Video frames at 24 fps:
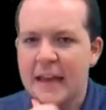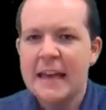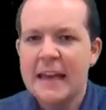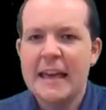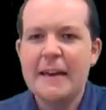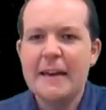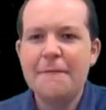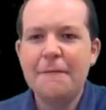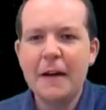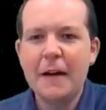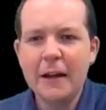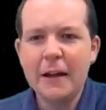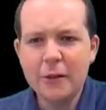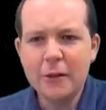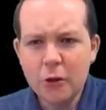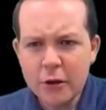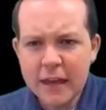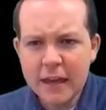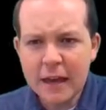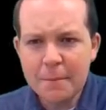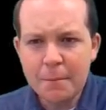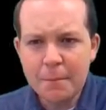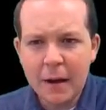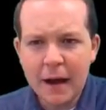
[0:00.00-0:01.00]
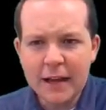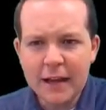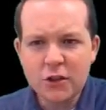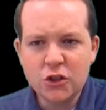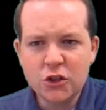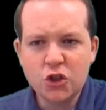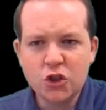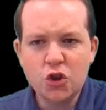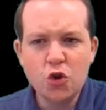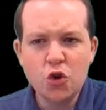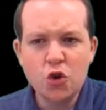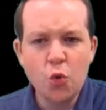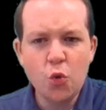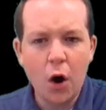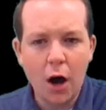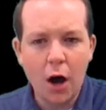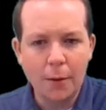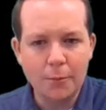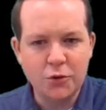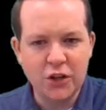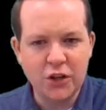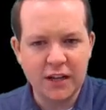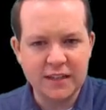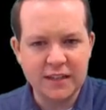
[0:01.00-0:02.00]
If I look at my two
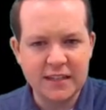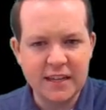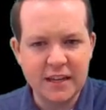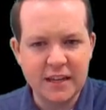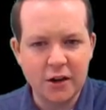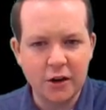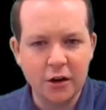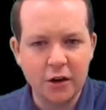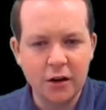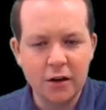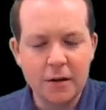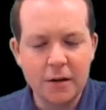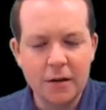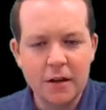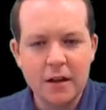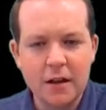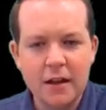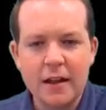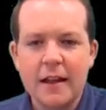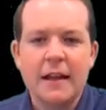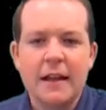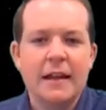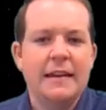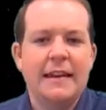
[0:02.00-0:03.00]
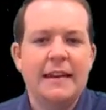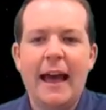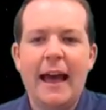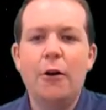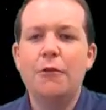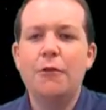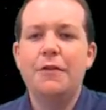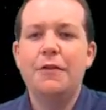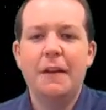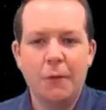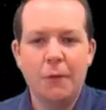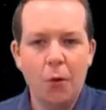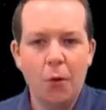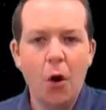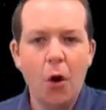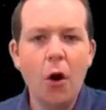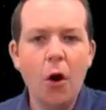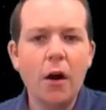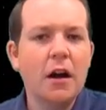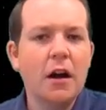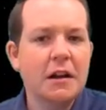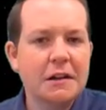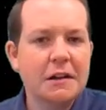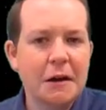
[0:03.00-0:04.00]
objects here, now there
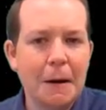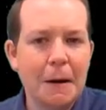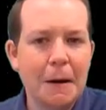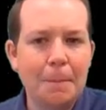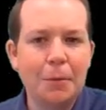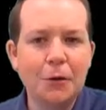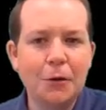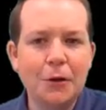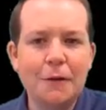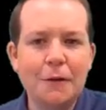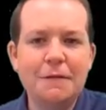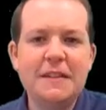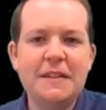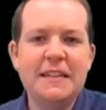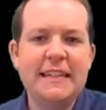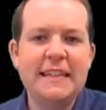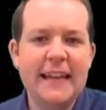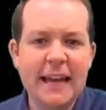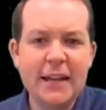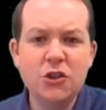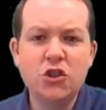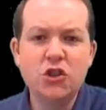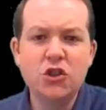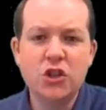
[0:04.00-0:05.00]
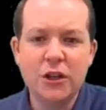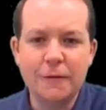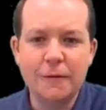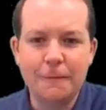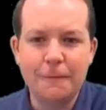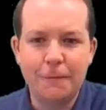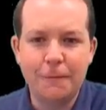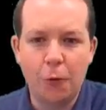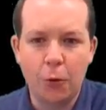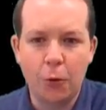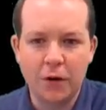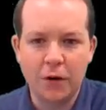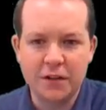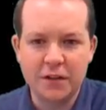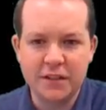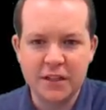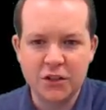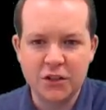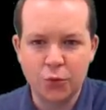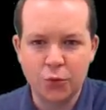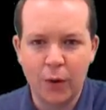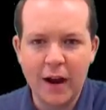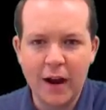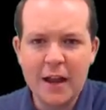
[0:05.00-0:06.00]
are a couple of tension
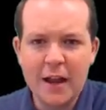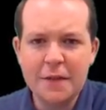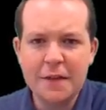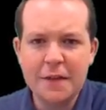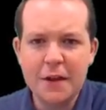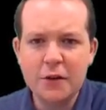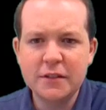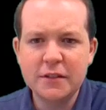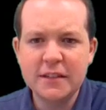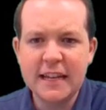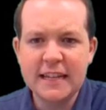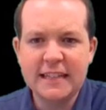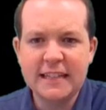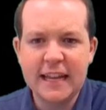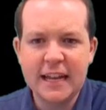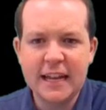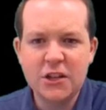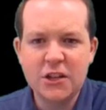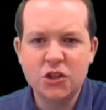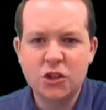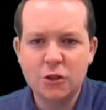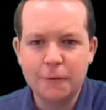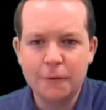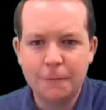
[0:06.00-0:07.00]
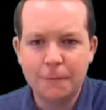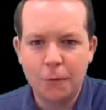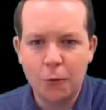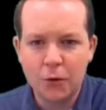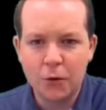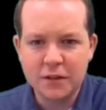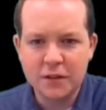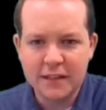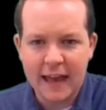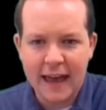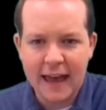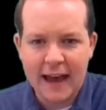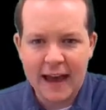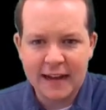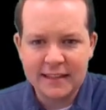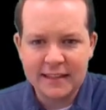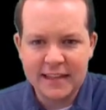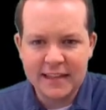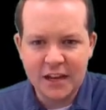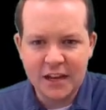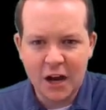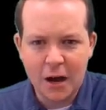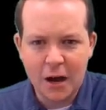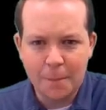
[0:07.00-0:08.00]
forces, right? There's a tension force
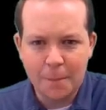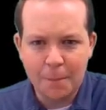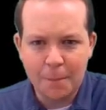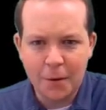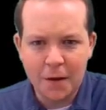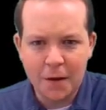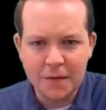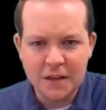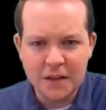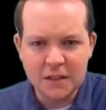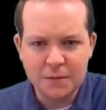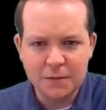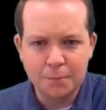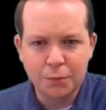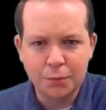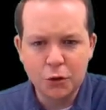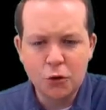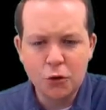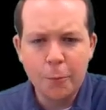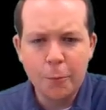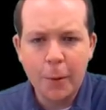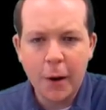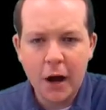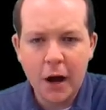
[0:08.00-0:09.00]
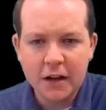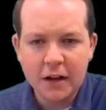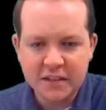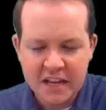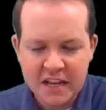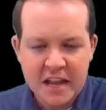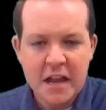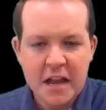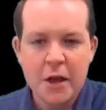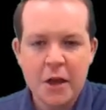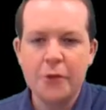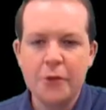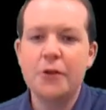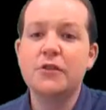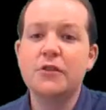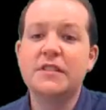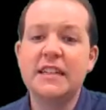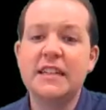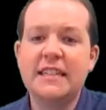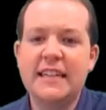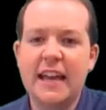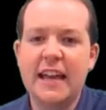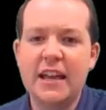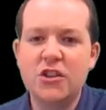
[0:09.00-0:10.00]
acting up on this blue box. There's a
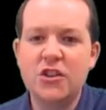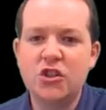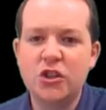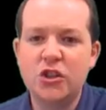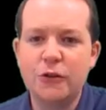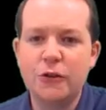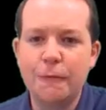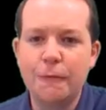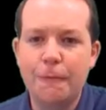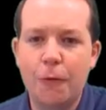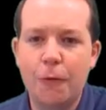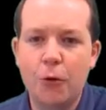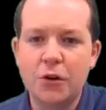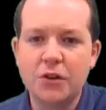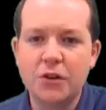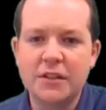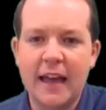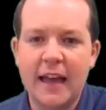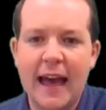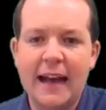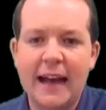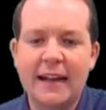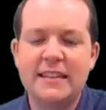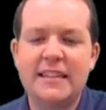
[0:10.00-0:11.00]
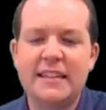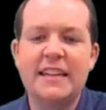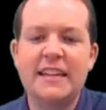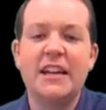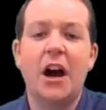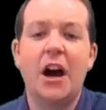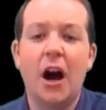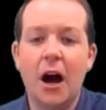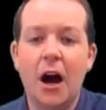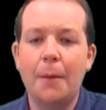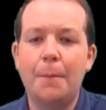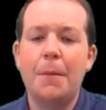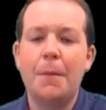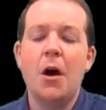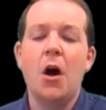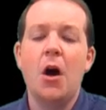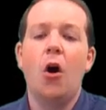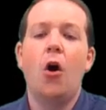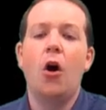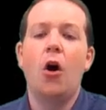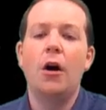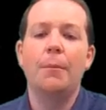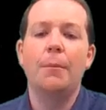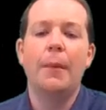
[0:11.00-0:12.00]
tension force acting up
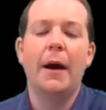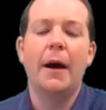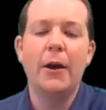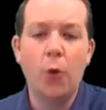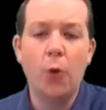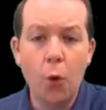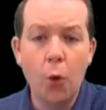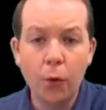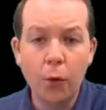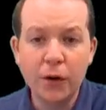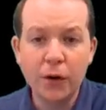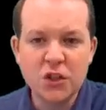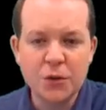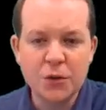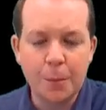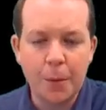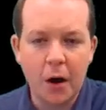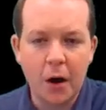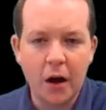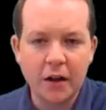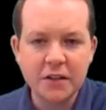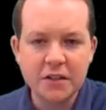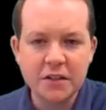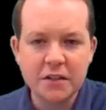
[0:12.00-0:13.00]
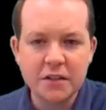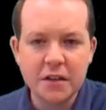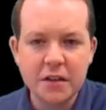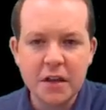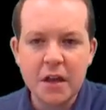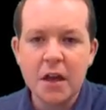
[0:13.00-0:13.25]
on my orange box.